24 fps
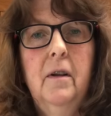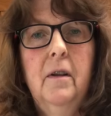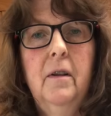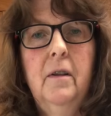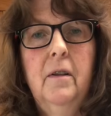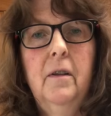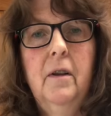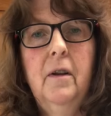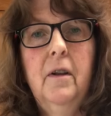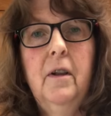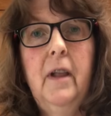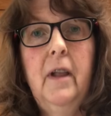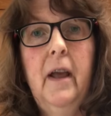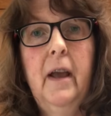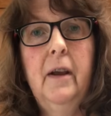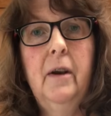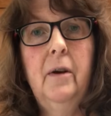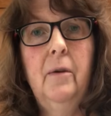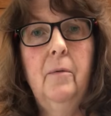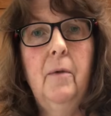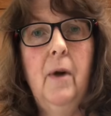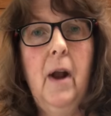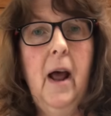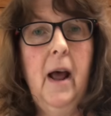look like
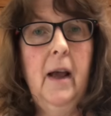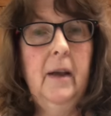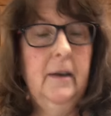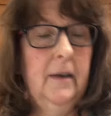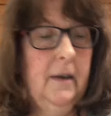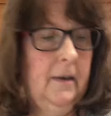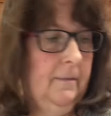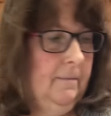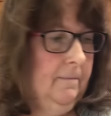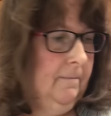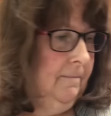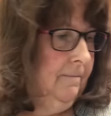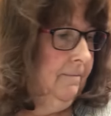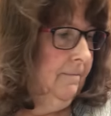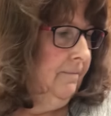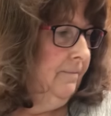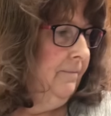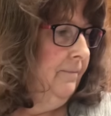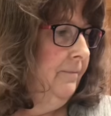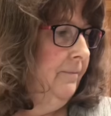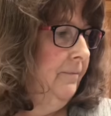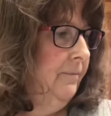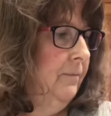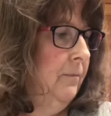a rocket.
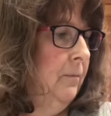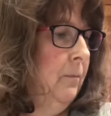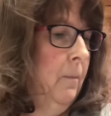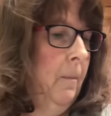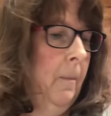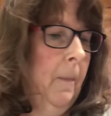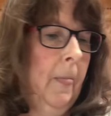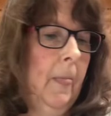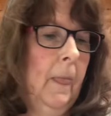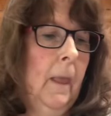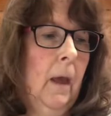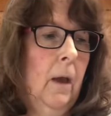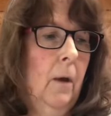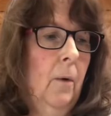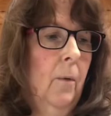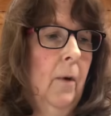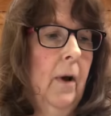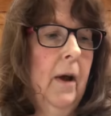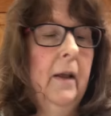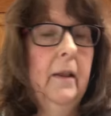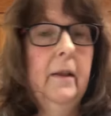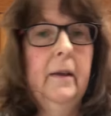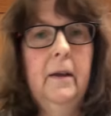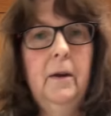
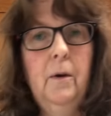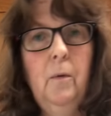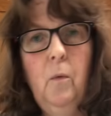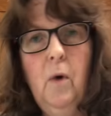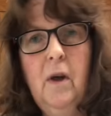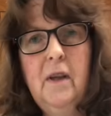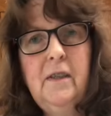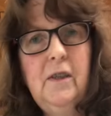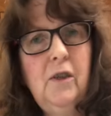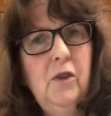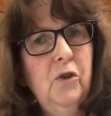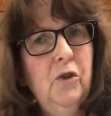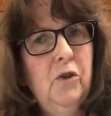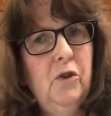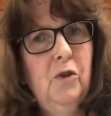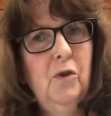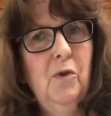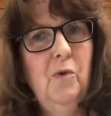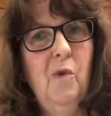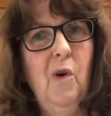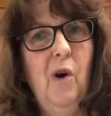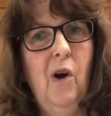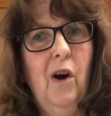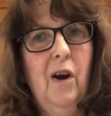Well, it wasn't
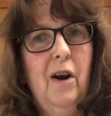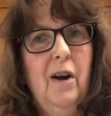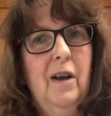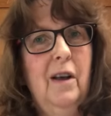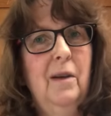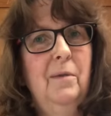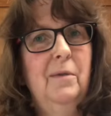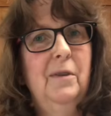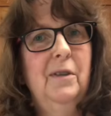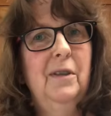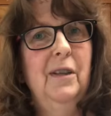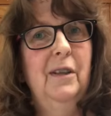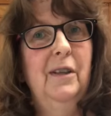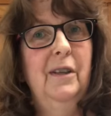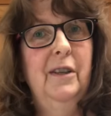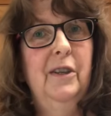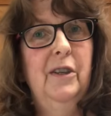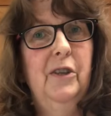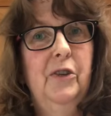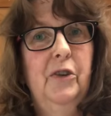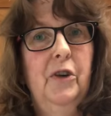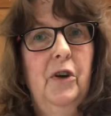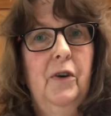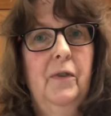too hard. I was a
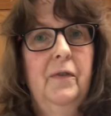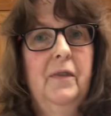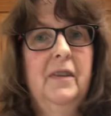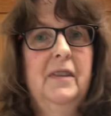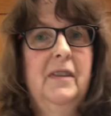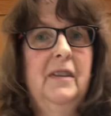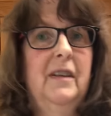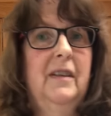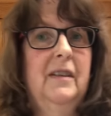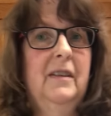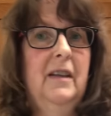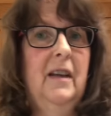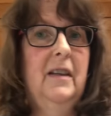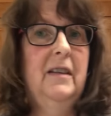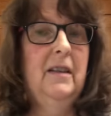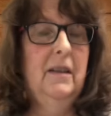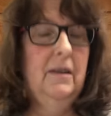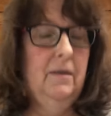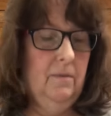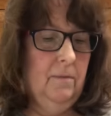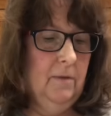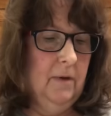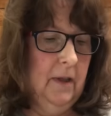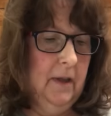little nervous because I
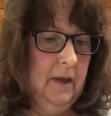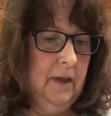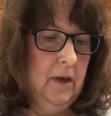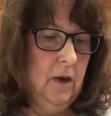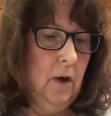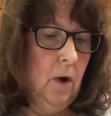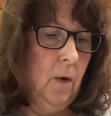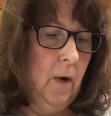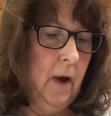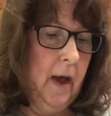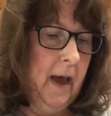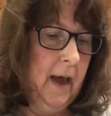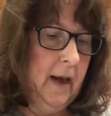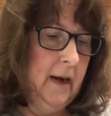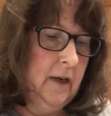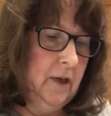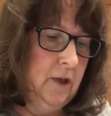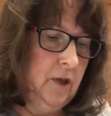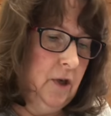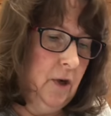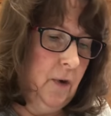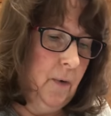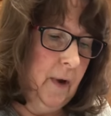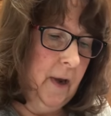didn't really know how to
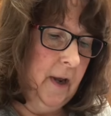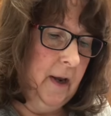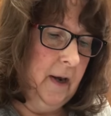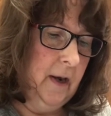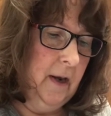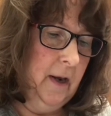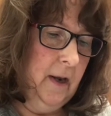do it.